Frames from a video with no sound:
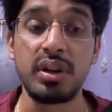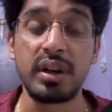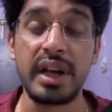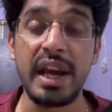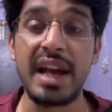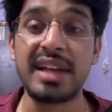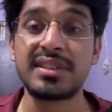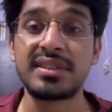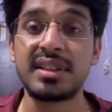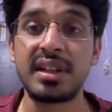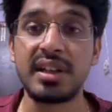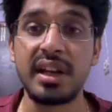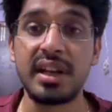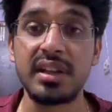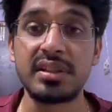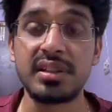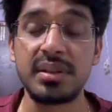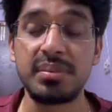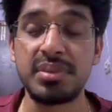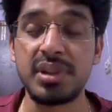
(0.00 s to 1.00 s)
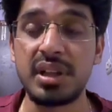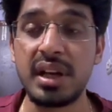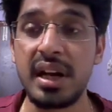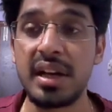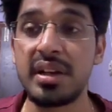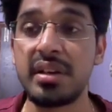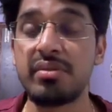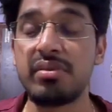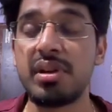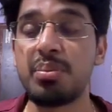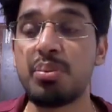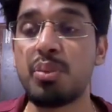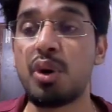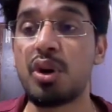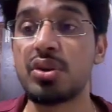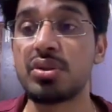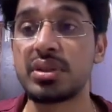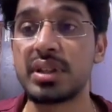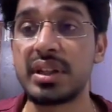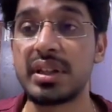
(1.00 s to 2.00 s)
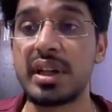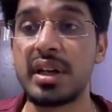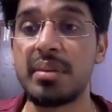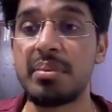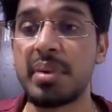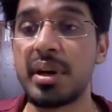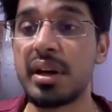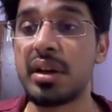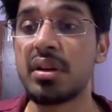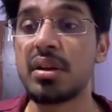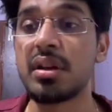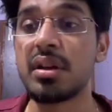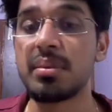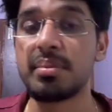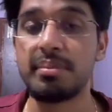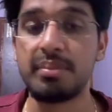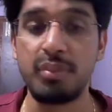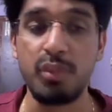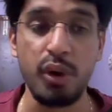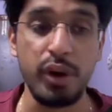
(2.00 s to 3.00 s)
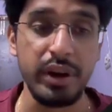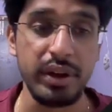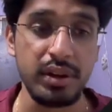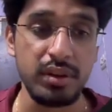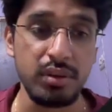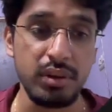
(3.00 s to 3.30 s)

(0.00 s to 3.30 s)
catch that exception, and it will pause at that particular point.